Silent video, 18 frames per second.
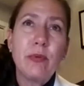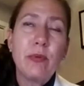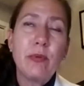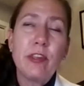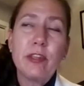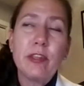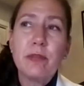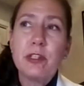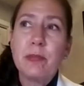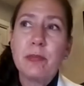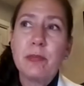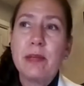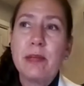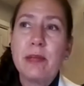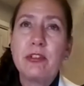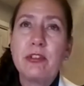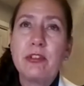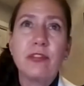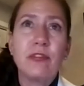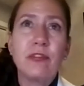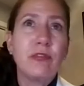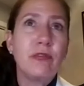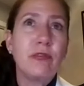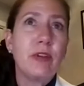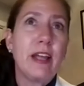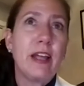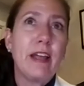We want them to be able
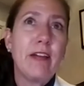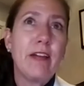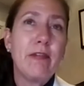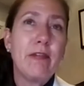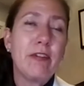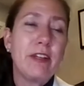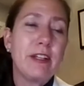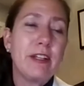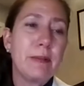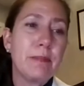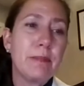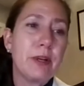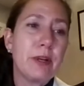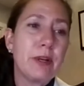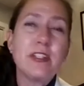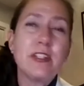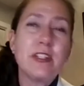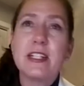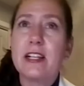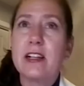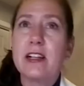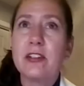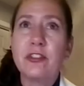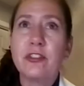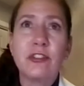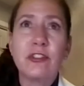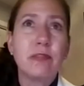to have arts and
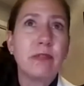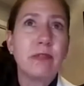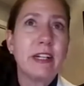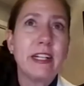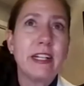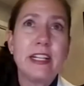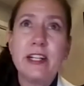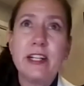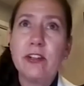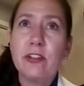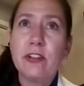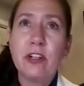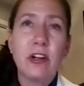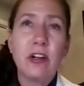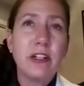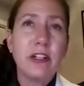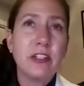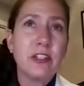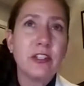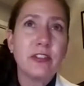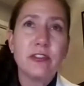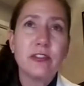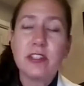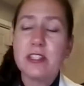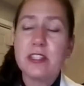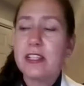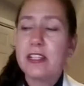culture right here,
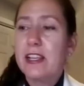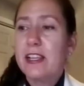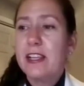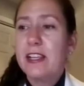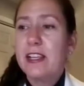concerts,